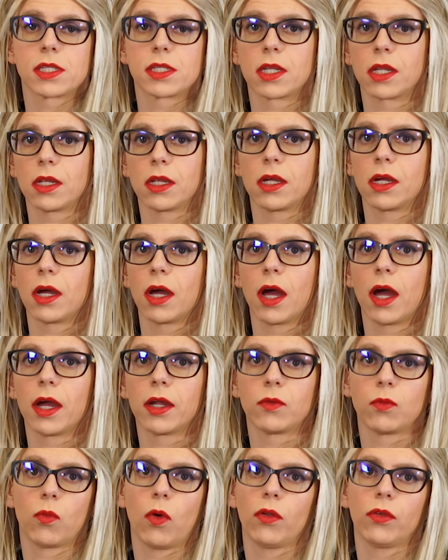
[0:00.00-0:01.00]
that
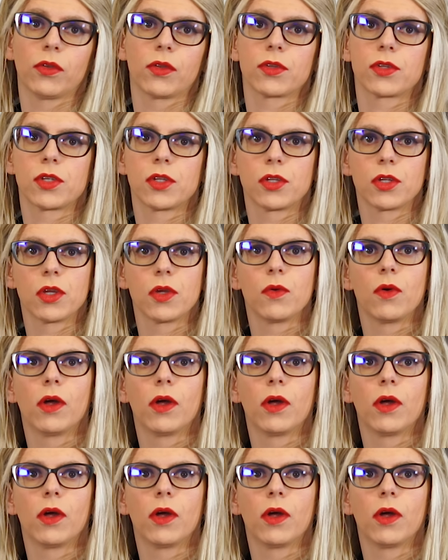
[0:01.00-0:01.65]
I'd want to do.